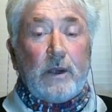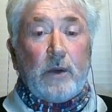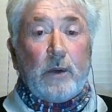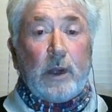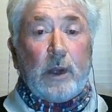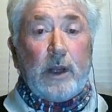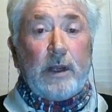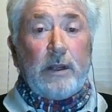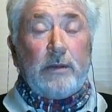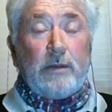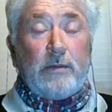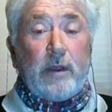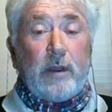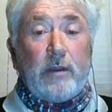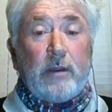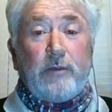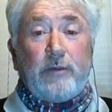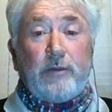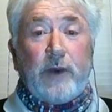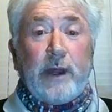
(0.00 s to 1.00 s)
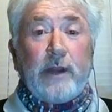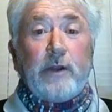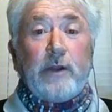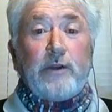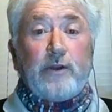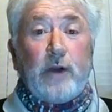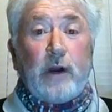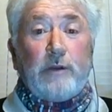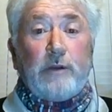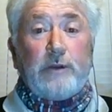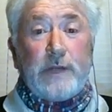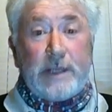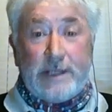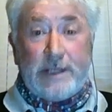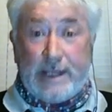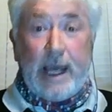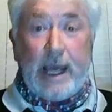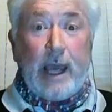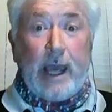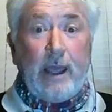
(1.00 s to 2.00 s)
Well, the final draft
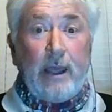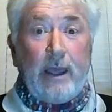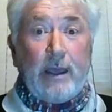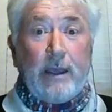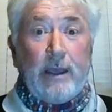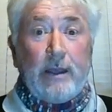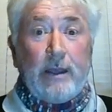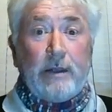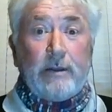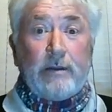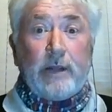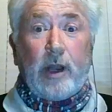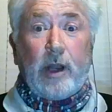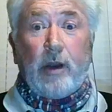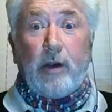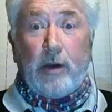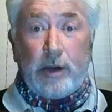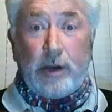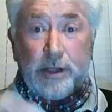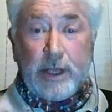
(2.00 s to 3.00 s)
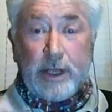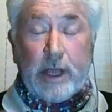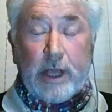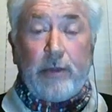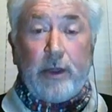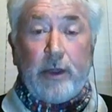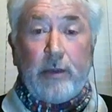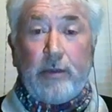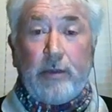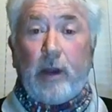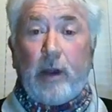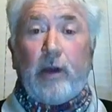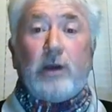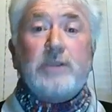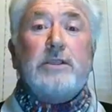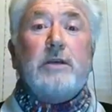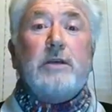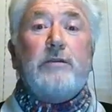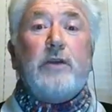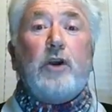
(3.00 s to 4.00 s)
is there, and the last
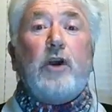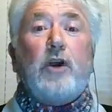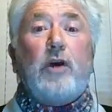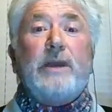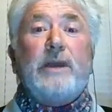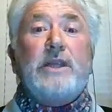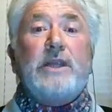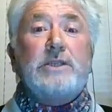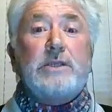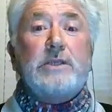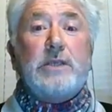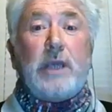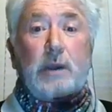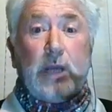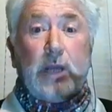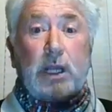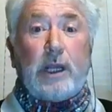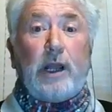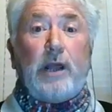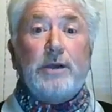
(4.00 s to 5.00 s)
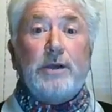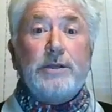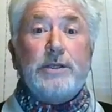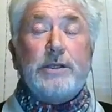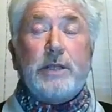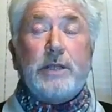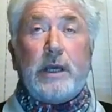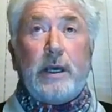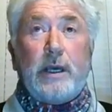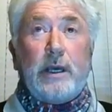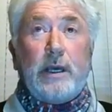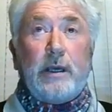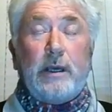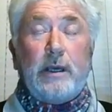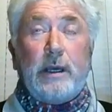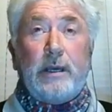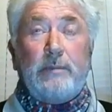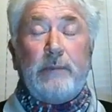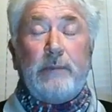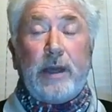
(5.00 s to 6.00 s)
of the comments closed
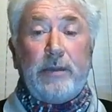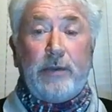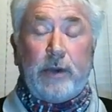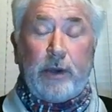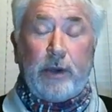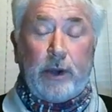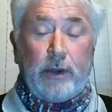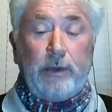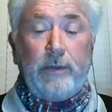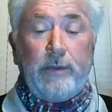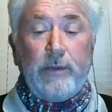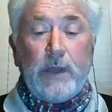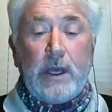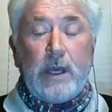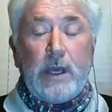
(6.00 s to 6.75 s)
a month ago,